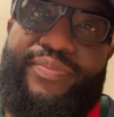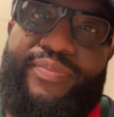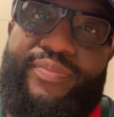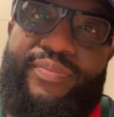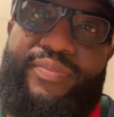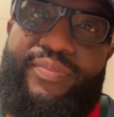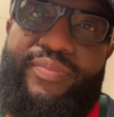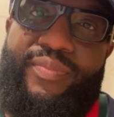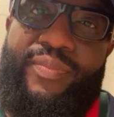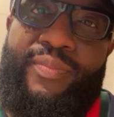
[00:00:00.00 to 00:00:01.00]

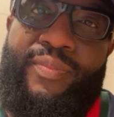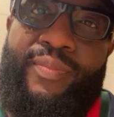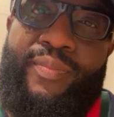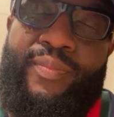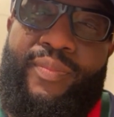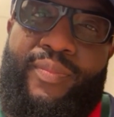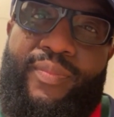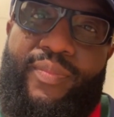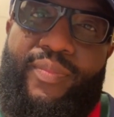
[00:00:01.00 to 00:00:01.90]
[no speech]